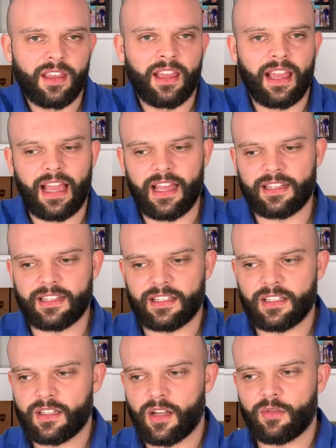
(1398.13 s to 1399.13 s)
and,
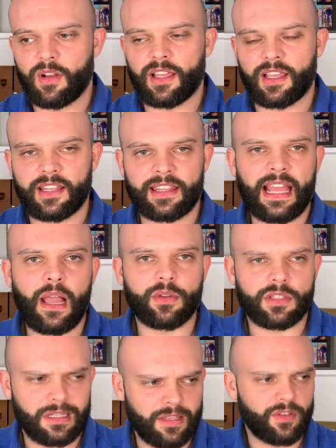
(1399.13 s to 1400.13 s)
you know, like, now
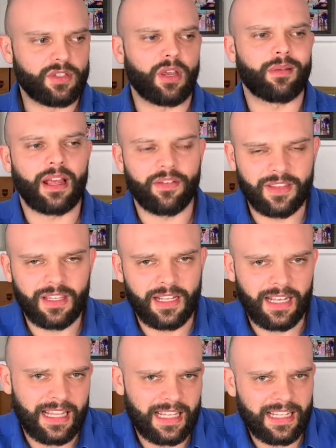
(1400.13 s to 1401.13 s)
it's like if you don't have
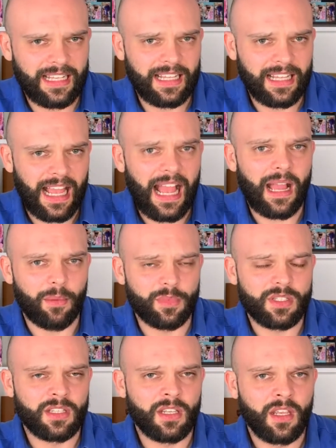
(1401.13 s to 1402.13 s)

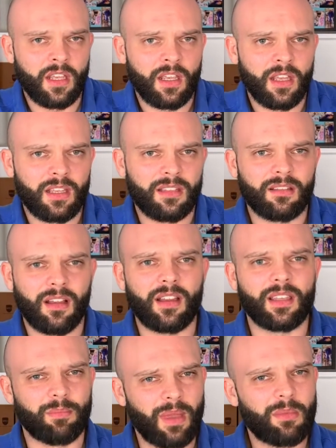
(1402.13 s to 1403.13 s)
abs, oh,
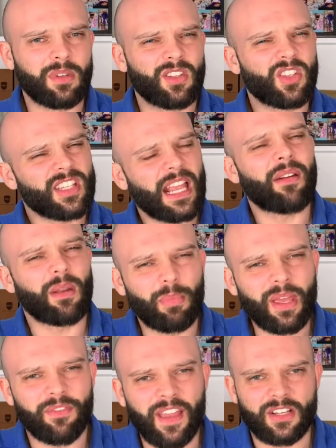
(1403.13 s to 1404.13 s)
you're just carrying a
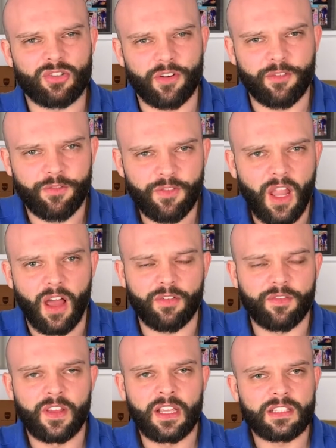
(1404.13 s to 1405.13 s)
bit of extra
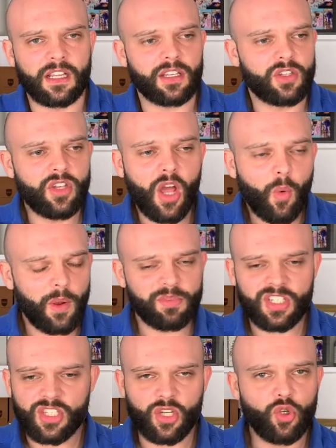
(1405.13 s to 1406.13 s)
fluff. It's like, no, I'm
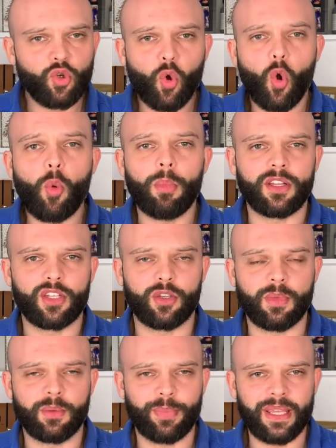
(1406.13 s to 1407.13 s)
just a normal
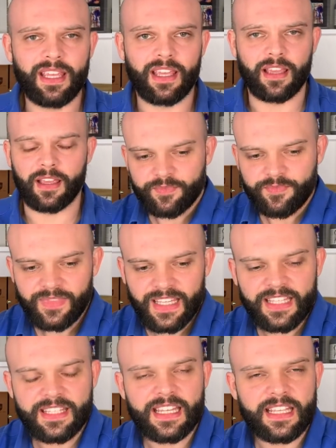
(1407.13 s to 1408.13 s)
human being.
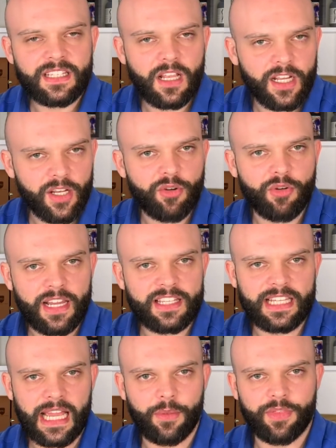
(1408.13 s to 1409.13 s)
It's kind of
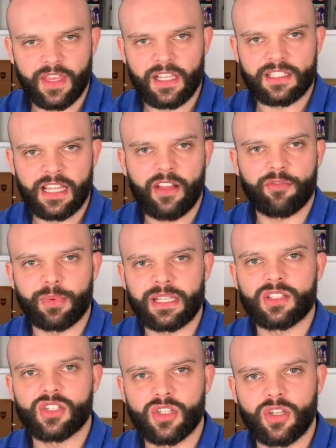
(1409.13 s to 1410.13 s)
crazy how things have
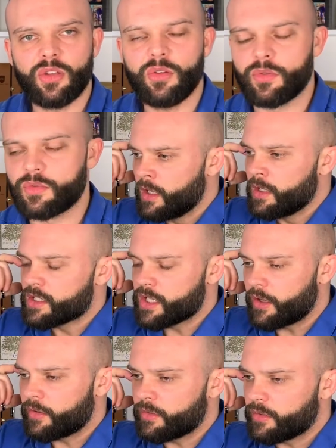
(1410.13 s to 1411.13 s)
been skewed.
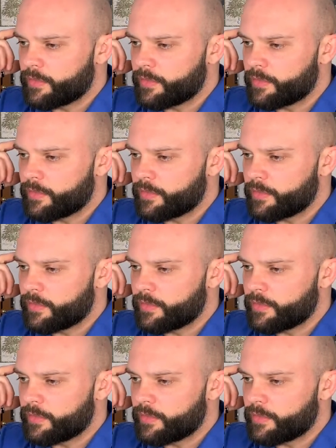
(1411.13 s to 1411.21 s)
So,